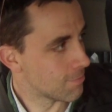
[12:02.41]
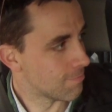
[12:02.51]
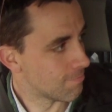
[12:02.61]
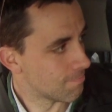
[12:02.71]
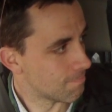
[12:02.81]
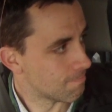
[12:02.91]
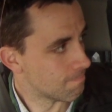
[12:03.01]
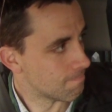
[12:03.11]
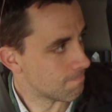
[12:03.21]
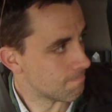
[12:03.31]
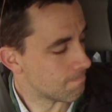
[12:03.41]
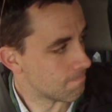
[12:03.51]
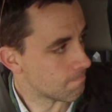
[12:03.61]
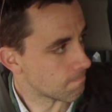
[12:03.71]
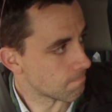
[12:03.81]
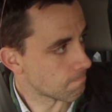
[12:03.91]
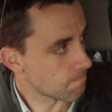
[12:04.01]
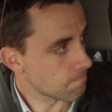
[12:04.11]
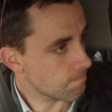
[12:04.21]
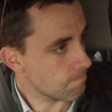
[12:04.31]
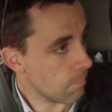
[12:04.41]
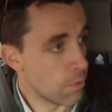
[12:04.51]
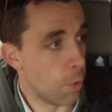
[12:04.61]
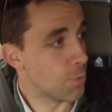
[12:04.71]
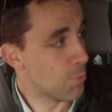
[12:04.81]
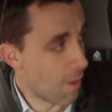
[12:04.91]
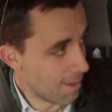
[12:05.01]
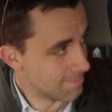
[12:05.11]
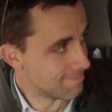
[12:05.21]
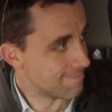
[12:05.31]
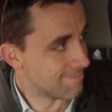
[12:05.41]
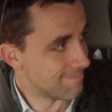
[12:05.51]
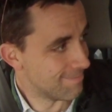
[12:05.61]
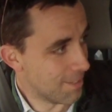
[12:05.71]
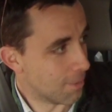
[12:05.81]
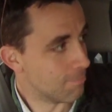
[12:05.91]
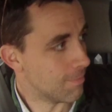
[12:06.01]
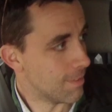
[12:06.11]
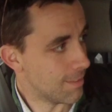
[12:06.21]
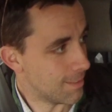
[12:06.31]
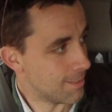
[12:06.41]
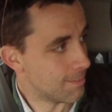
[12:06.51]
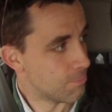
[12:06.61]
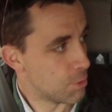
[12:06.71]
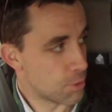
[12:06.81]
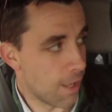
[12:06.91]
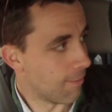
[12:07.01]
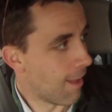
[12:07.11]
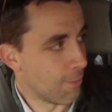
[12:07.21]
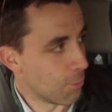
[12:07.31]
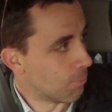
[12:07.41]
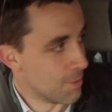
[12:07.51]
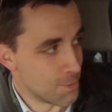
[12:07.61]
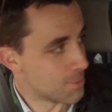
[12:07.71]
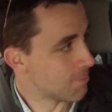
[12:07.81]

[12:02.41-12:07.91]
Now, what about you? You got any little ones? No, we do not. Okay. No. Well, she's got a lot of little ones.